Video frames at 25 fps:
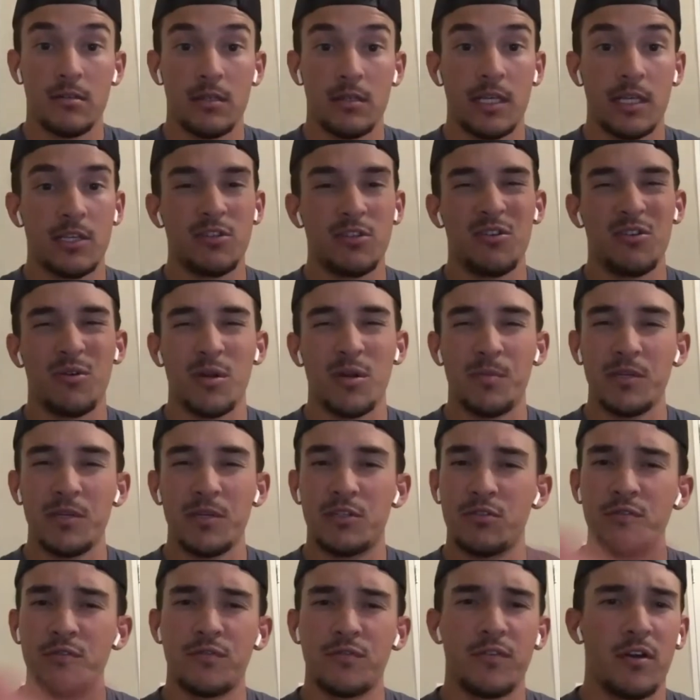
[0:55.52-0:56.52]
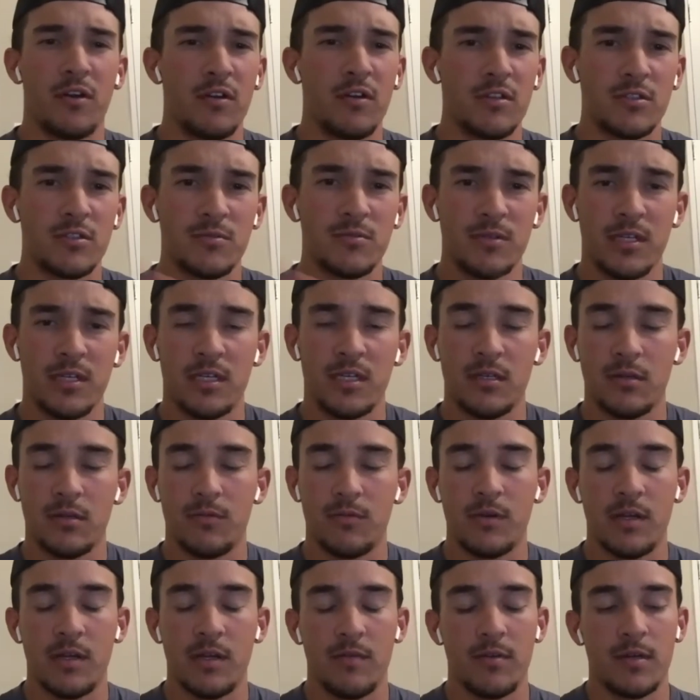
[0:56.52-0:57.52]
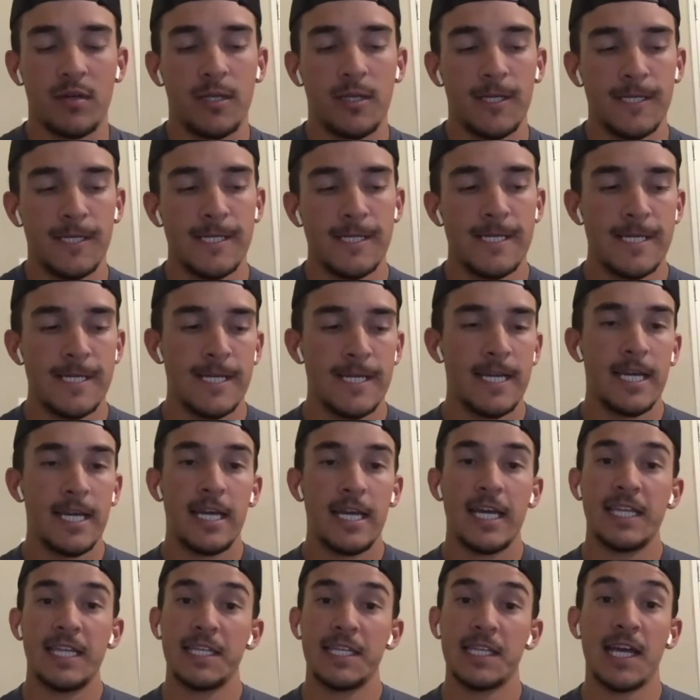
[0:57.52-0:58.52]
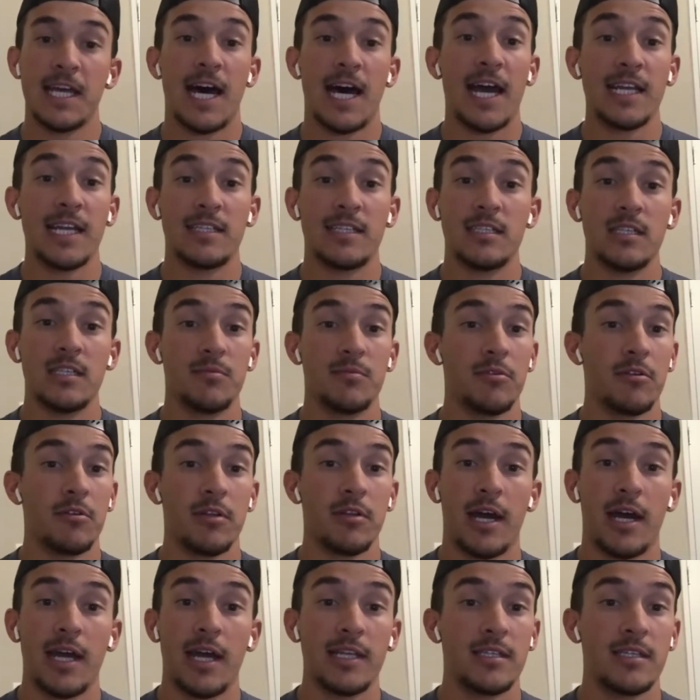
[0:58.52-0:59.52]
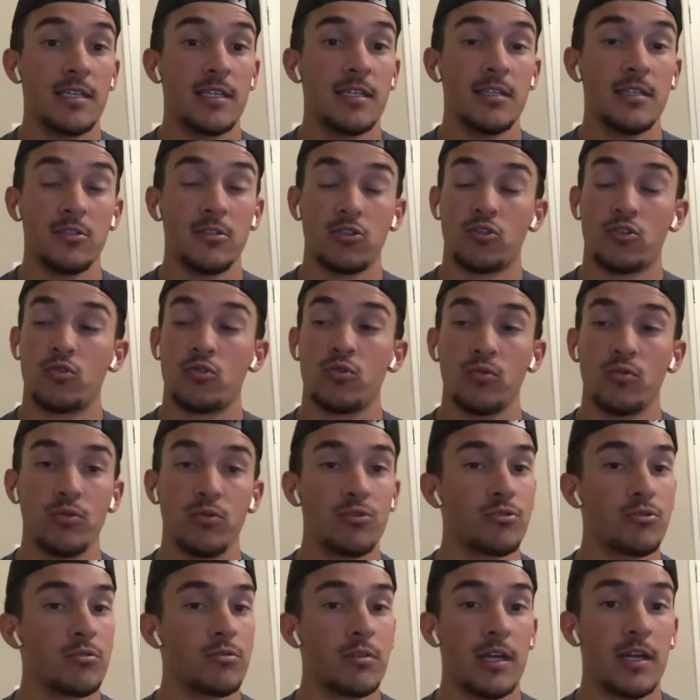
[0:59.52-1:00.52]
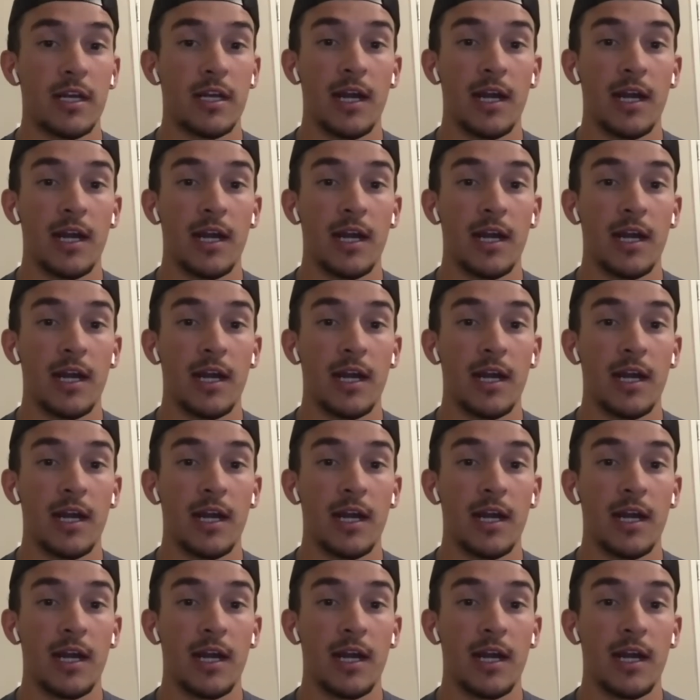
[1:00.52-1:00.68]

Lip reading: You don't want to be too far this way, whatever. And then the high tee, bro. The high tee is crucial.